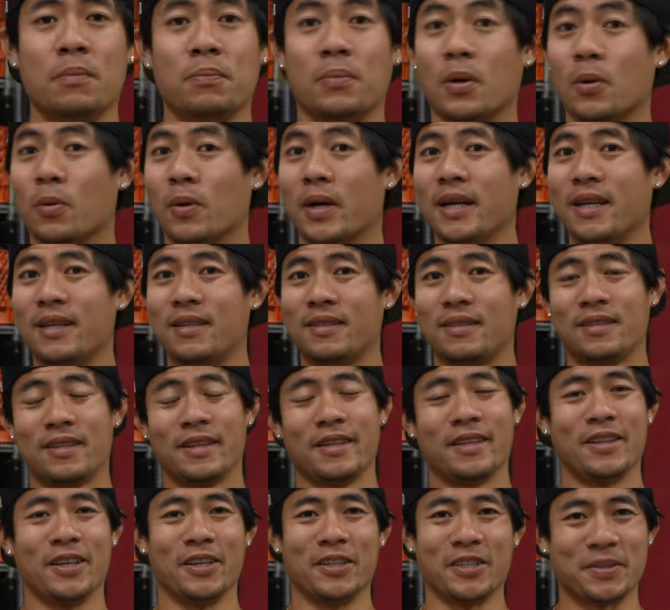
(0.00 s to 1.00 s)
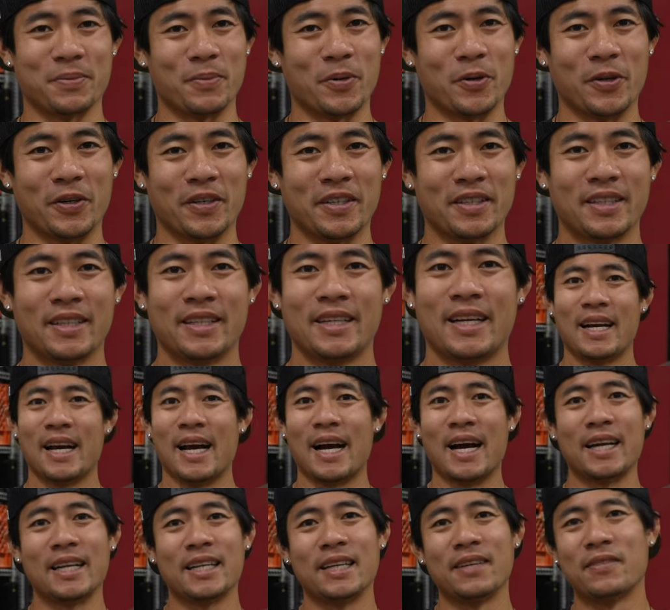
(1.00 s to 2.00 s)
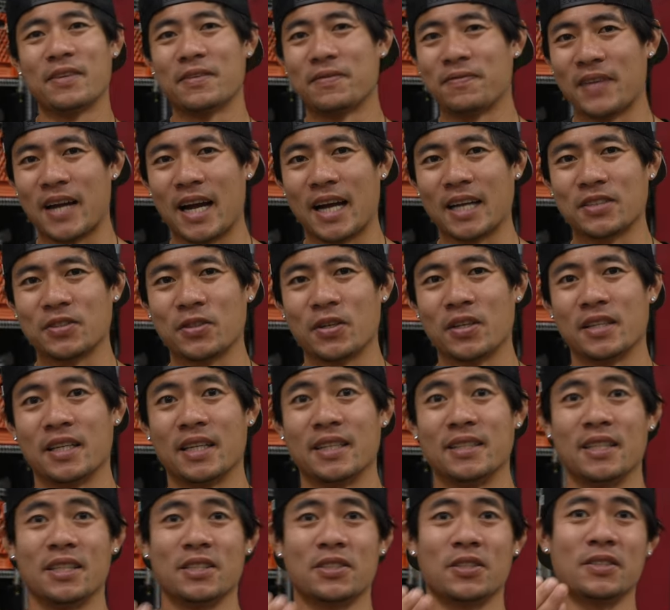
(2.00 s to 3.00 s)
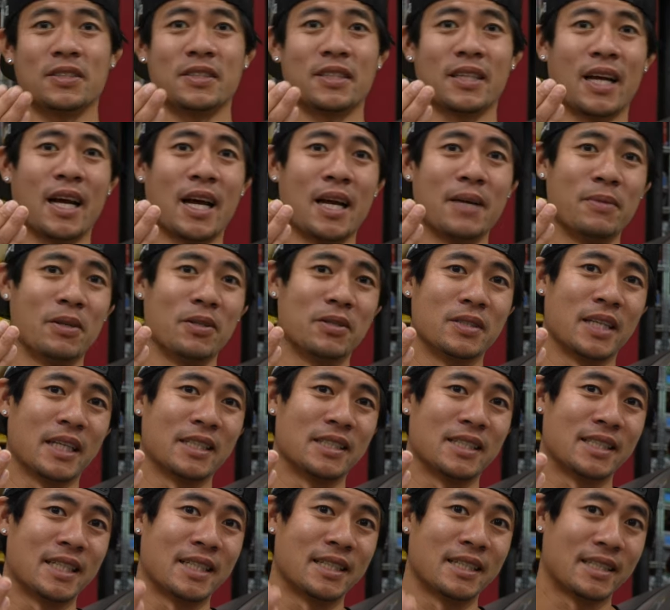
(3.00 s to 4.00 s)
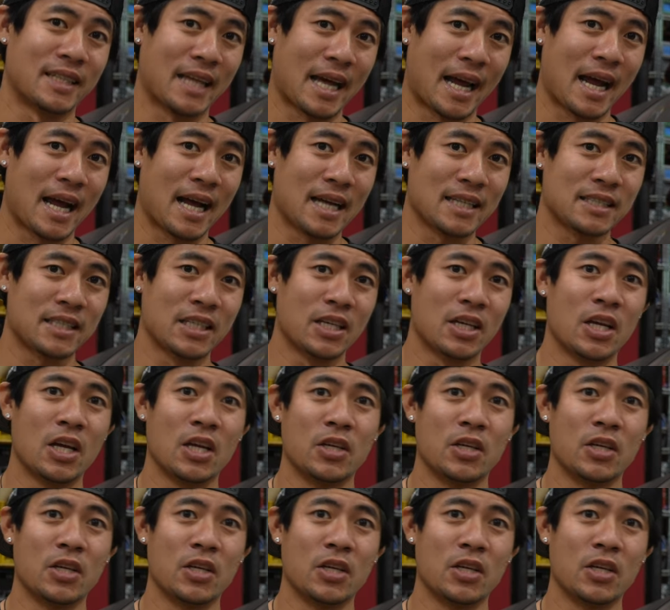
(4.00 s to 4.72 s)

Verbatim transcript: Oh wait, there's more. I didn't even factor in the additional time it'll take to get gas,